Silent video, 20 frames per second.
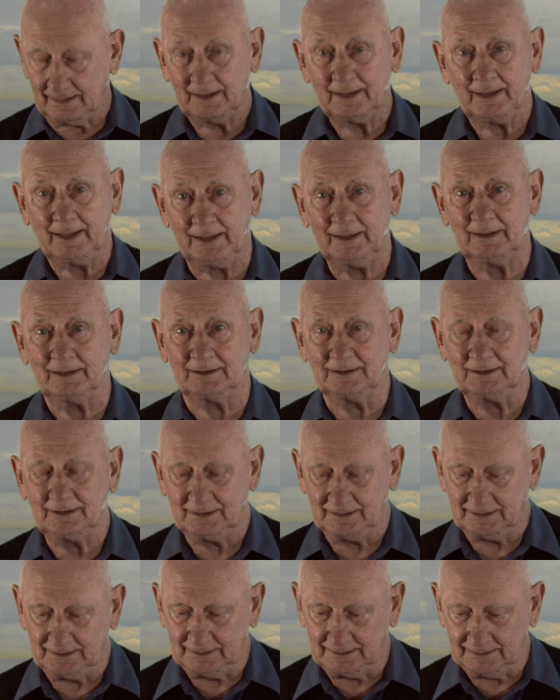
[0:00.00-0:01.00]
Here
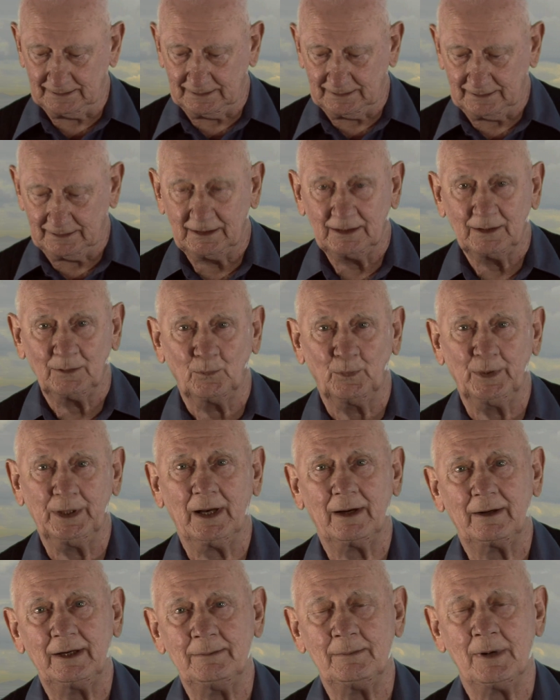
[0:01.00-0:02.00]
we
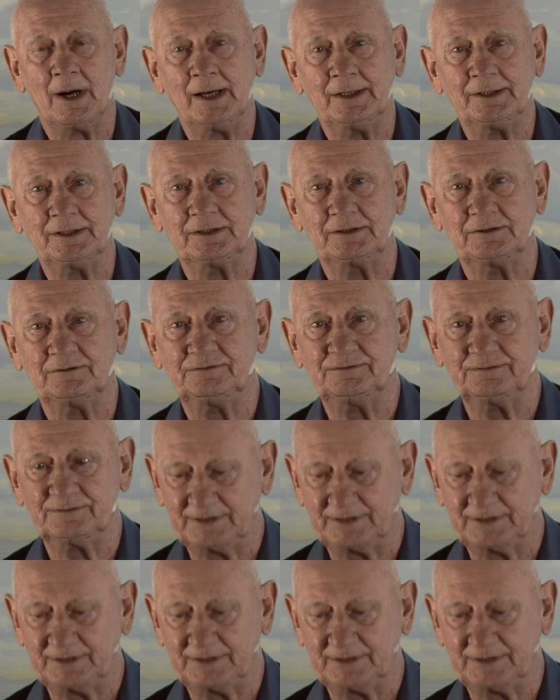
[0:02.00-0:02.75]
are reminded of